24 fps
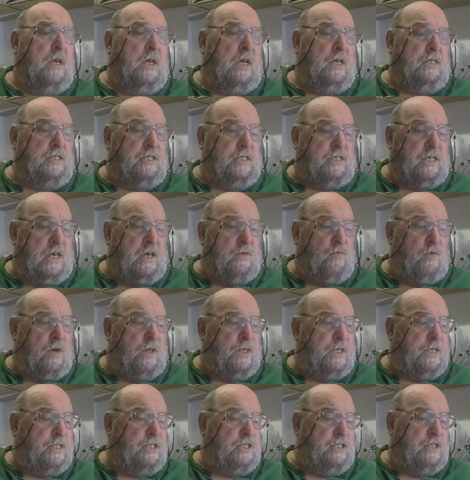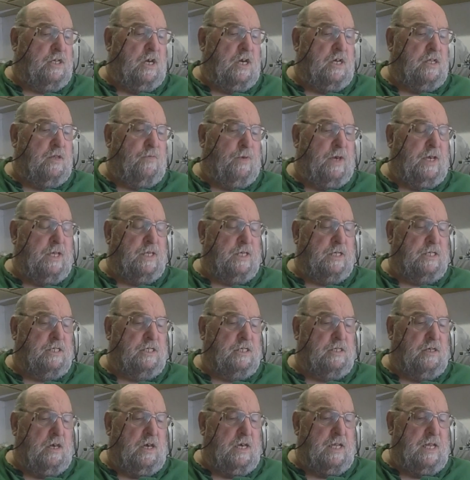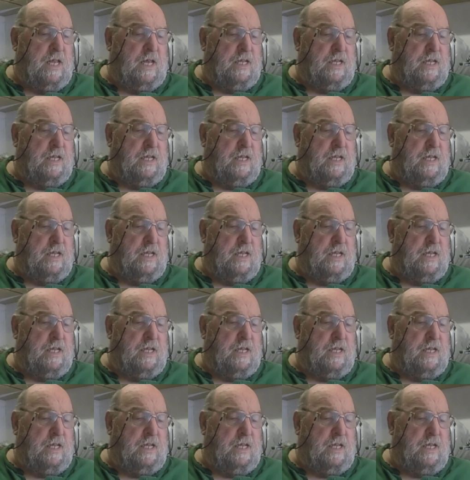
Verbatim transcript: as I say, what this is going to be, this is going